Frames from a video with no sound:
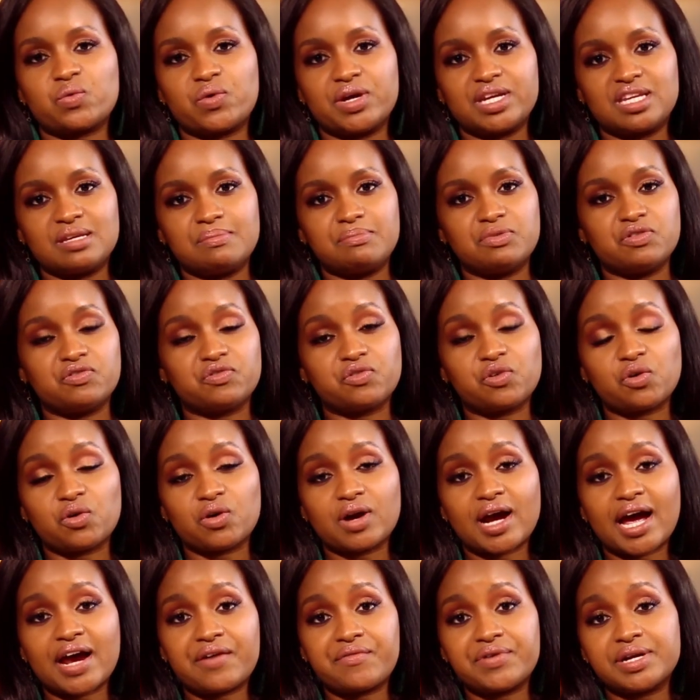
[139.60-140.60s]
already
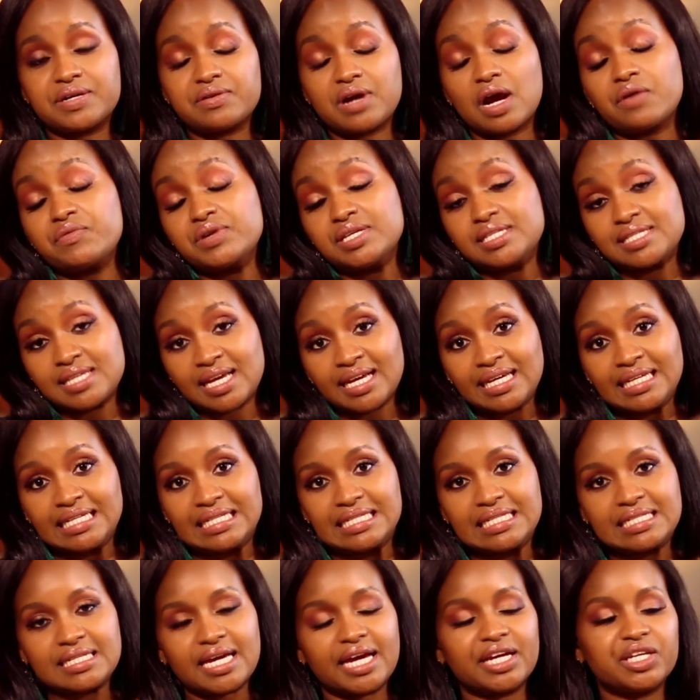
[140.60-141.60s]
before I
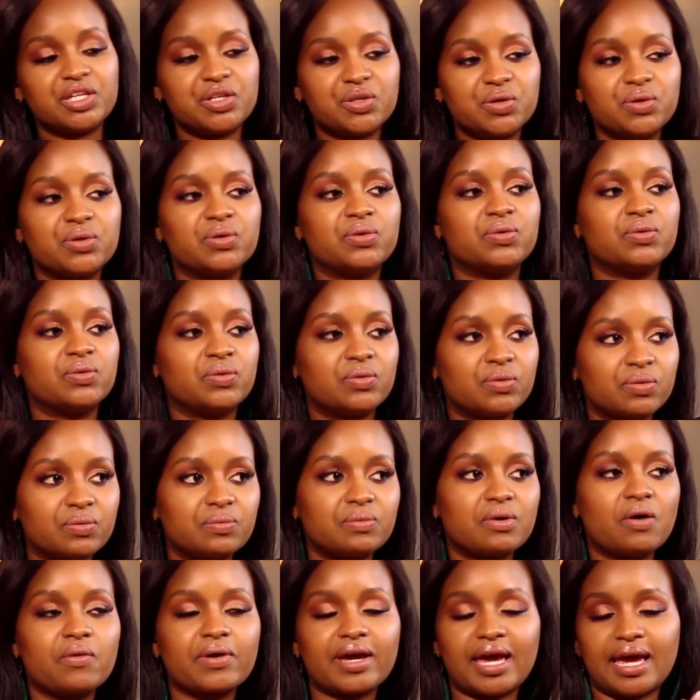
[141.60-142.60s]
resigned, I knew,
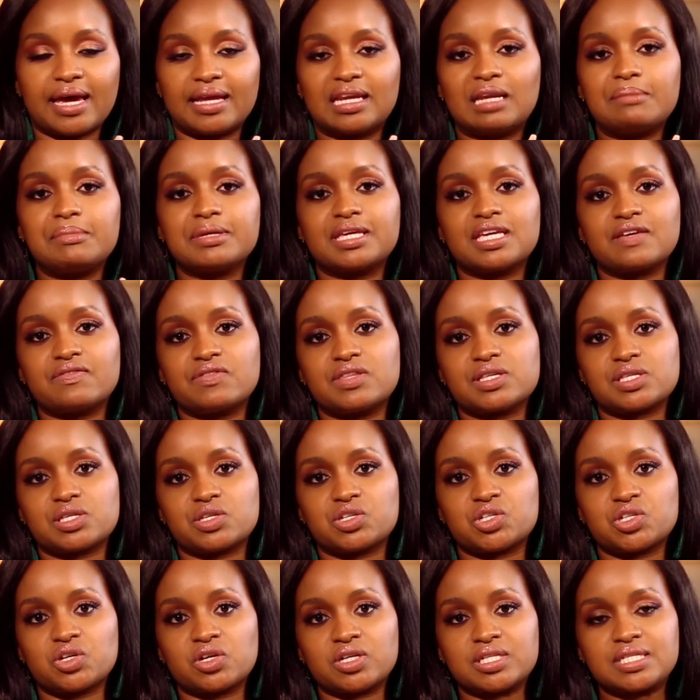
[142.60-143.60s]
okay, let me give this a
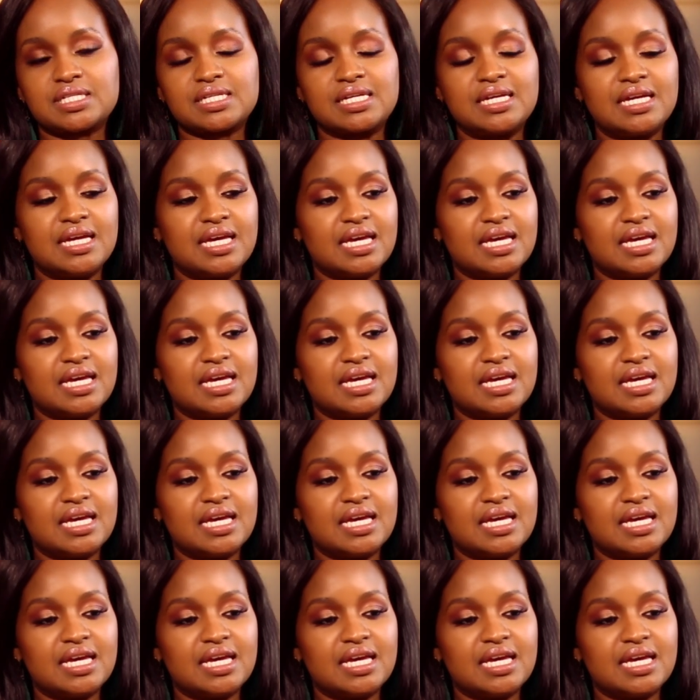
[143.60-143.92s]
shot.